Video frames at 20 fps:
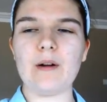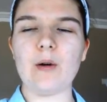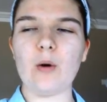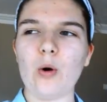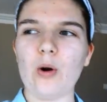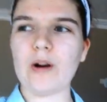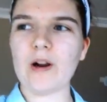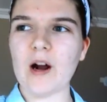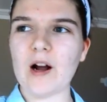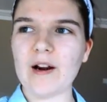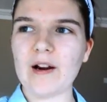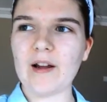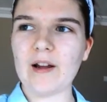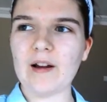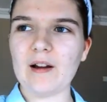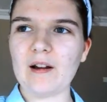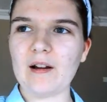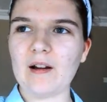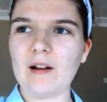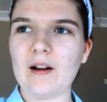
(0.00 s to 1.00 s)

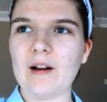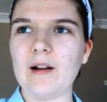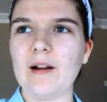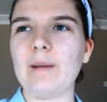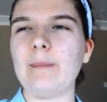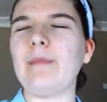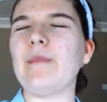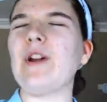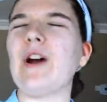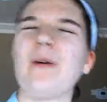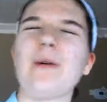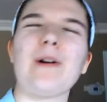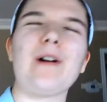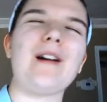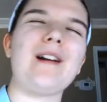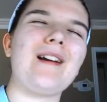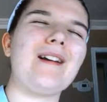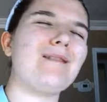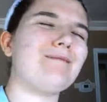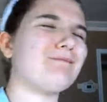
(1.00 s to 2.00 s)
Organa, um, not
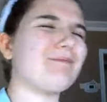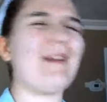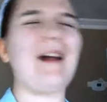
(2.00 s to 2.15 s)
Organa,